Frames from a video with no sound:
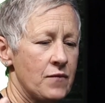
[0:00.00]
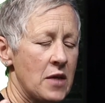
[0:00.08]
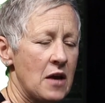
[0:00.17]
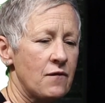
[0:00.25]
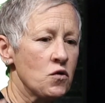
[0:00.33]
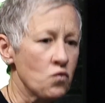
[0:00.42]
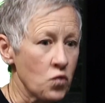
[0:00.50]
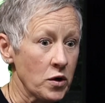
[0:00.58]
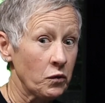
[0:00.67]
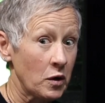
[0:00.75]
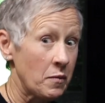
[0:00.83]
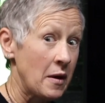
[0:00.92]
If you
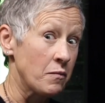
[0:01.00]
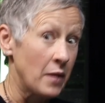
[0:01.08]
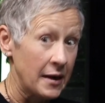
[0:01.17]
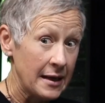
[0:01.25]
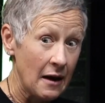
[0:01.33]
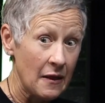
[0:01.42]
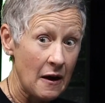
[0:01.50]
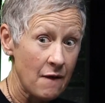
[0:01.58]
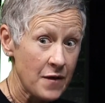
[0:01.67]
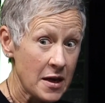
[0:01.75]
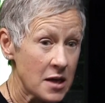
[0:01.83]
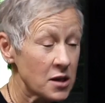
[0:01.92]
really want to make money out of
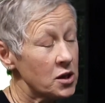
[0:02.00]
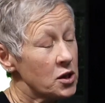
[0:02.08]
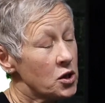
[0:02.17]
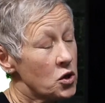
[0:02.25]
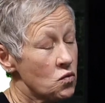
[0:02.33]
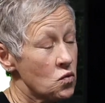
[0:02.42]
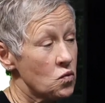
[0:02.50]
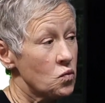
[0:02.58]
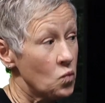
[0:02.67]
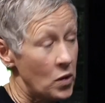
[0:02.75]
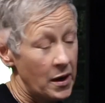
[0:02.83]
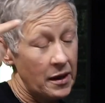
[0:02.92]
that fence, you
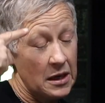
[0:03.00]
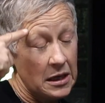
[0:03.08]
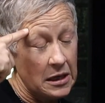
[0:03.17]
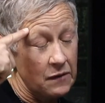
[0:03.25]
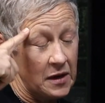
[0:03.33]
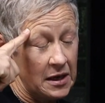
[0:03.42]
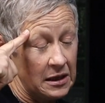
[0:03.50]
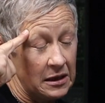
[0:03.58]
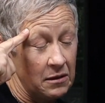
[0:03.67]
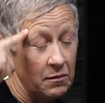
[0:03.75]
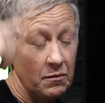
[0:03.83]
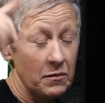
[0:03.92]
want to think of
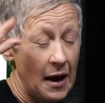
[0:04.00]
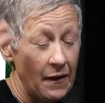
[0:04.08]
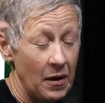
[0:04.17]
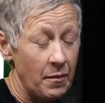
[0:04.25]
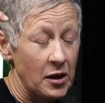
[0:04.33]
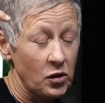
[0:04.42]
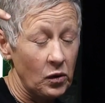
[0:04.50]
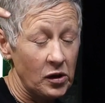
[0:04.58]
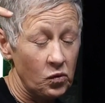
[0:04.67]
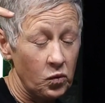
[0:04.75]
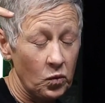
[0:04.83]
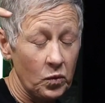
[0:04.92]
it, have that
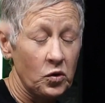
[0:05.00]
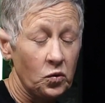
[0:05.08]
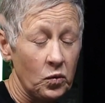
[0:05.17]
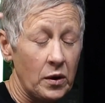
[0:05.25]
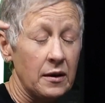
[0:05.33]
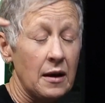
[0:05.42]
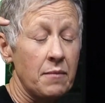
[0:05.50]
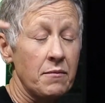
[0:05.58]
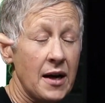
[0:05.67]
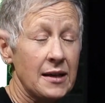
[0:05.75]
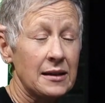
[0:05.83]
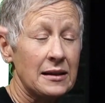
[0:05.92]

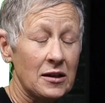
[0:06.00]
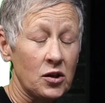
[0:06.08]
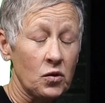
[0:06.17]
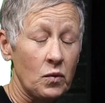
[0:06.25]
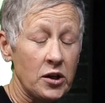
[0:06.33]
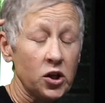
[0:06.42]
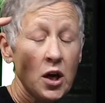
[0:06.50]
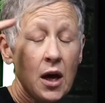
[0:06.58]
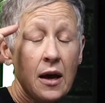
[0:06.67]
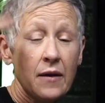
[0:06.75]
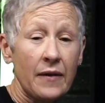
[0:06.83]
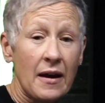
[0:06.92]
mindset switch.
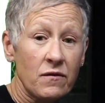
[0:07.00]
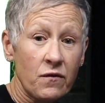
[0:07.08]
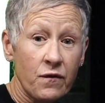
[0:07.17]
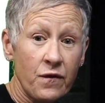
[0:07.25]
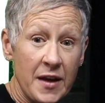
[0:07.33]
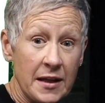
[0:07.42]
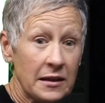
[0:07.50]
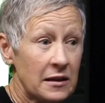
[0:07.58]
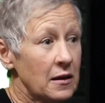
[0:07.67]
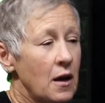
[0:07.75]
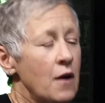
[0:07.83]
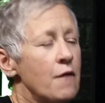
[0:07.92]
That
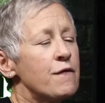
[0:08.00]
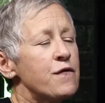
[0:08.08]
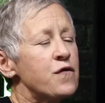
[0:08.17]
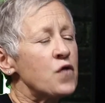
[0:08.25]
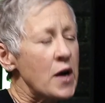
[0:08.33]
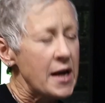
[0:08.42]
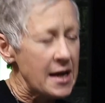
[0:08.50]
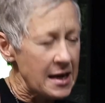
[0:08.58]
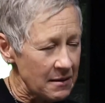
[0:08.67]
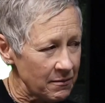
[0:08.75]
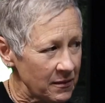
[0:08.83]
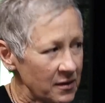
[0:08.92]
fence
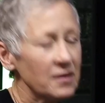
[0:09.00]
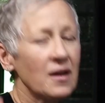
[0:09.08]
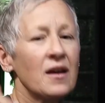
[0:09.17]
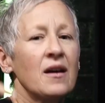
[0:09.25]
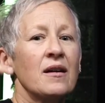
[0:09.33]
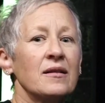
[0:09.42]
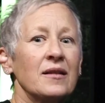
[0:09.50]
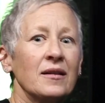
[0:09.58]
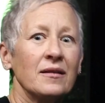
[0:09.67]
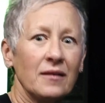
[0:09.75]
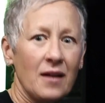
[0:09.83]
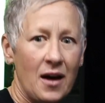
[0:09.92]
frames
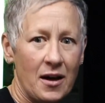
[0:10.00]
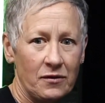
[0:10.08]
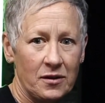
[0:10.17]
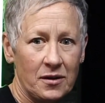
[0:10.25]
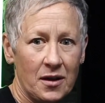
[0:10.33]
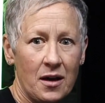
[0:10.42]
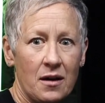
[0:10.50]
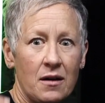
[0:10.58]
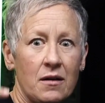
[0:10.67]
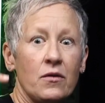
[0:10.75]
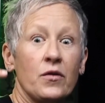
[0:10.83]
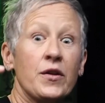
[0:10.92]
the
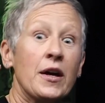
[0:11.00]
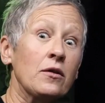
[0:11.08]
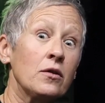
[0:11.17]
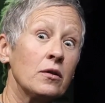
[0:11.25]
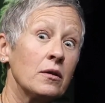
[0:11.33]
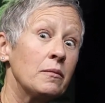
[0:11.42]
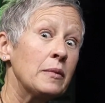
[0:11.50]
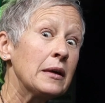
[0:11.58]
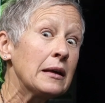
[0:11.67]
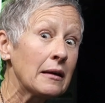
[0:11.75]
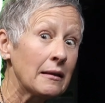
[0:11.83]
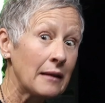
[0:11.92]
lifestyle that could
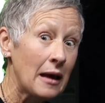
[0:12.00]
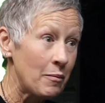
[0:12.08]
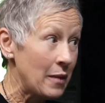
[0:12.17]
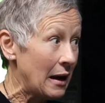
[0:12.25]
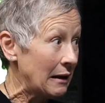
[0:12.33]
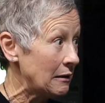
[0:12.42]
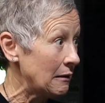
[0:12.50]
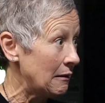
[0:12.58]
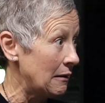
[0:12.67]
be in that backyard.